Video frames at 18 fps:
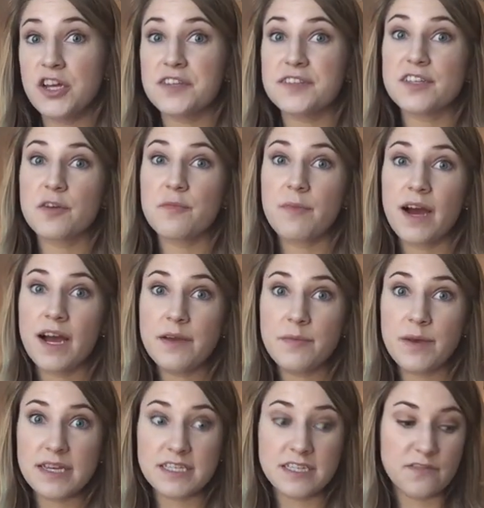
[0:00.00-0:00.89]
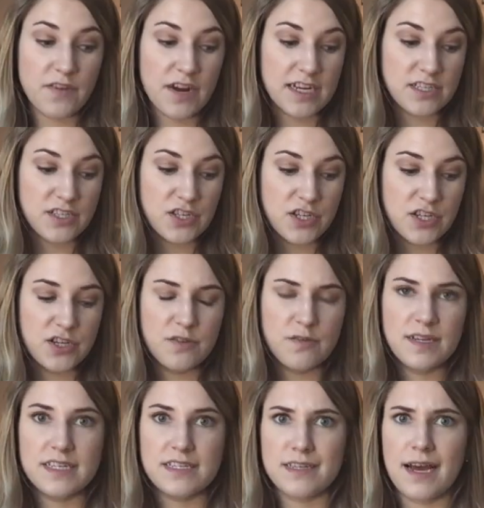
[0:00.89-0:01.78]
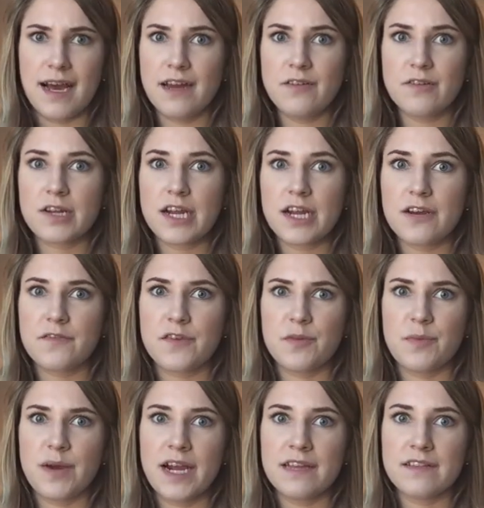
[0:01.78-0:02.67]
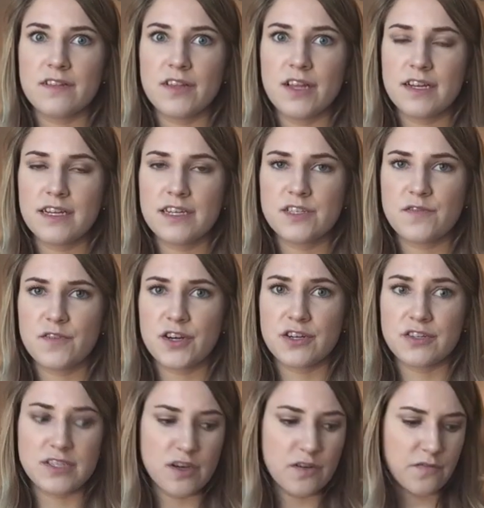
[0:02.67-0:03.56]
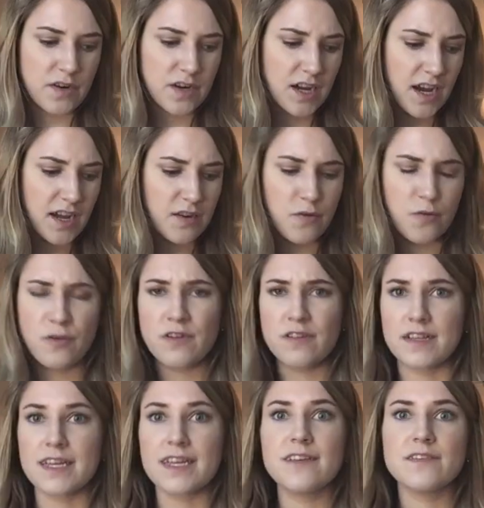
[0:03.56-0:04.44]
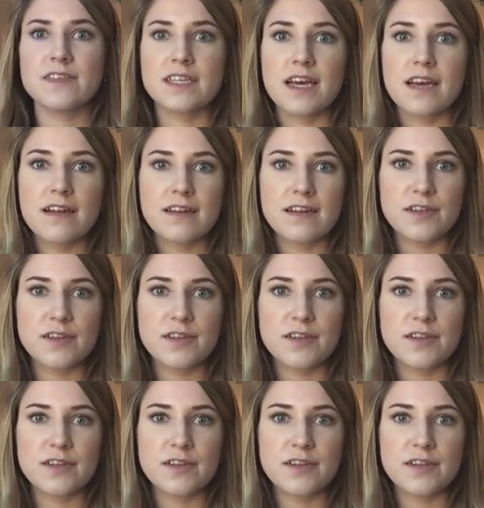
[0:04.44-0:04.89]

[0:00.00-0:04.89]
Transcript: So my best advice to you is, I don't care if you're buying the luggage for yourself or not, order the gift set.